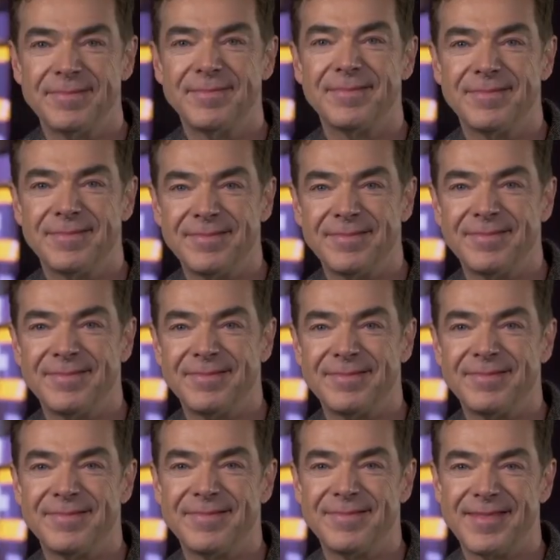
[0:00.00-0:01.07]

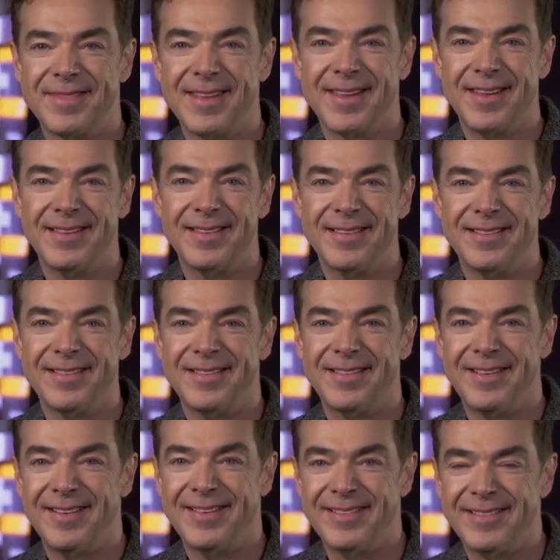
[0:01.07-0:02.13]

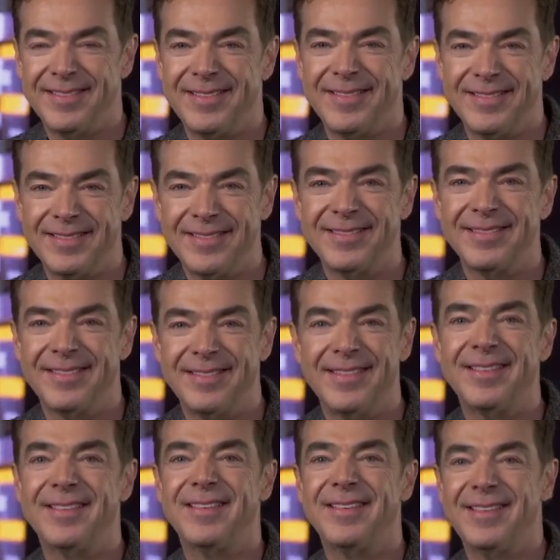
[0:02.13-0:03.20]

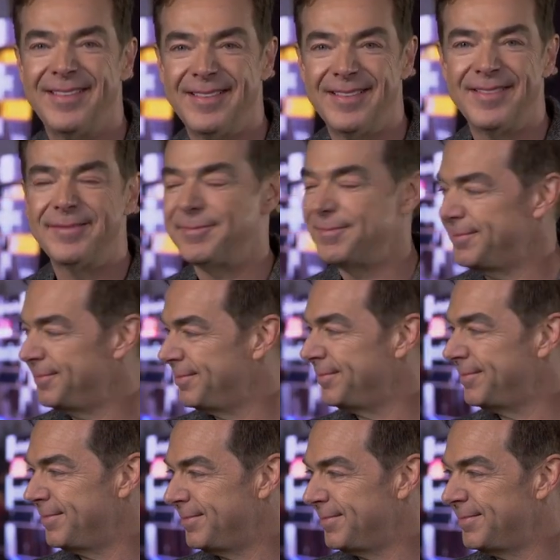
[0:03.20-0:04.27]

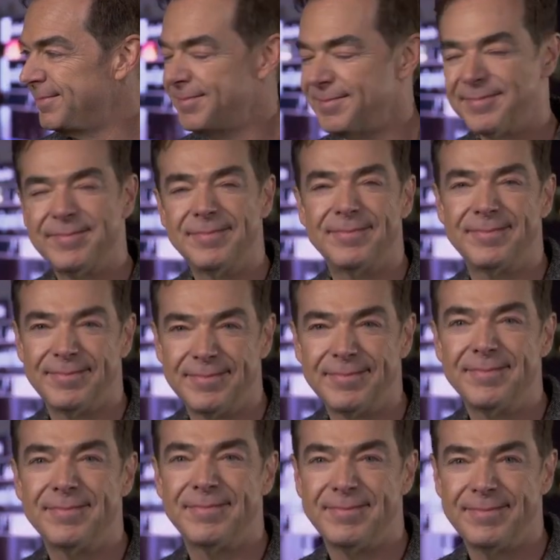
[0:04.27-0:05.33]

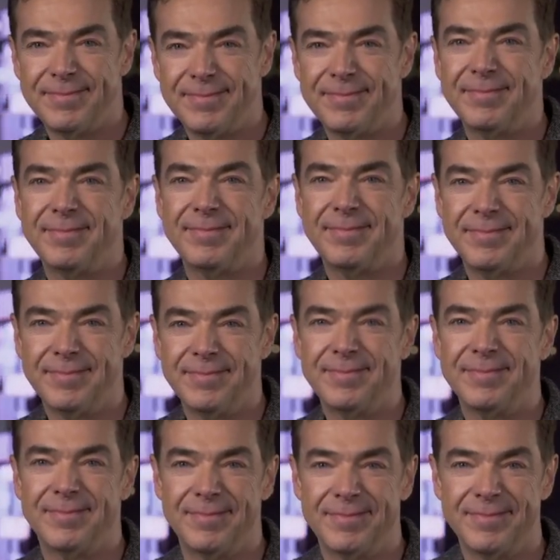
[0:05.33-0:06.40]

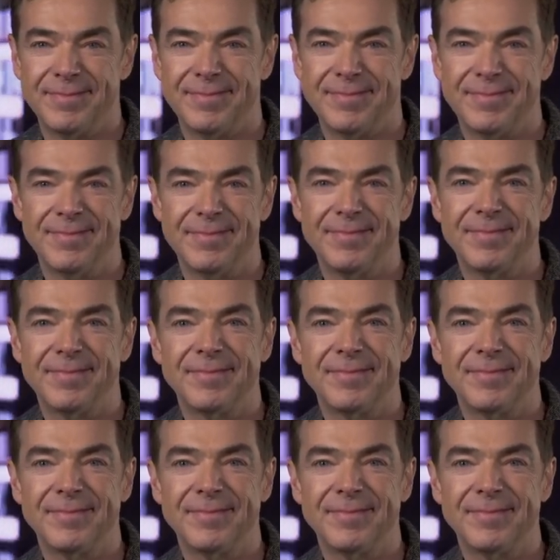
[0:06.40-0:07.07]
The person shown says nothing.